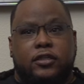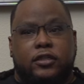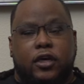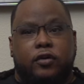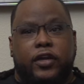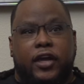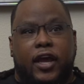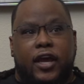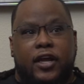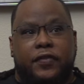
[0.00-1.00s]
Tony
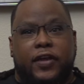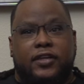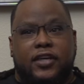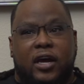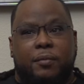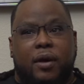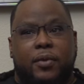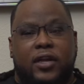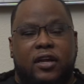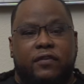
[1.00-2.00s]
had at that time, I
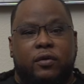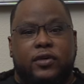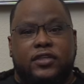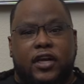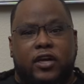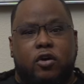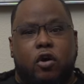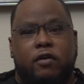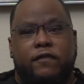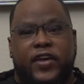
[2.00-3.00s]
believe it was a
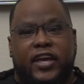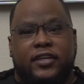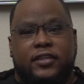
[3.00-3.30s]
Corvette.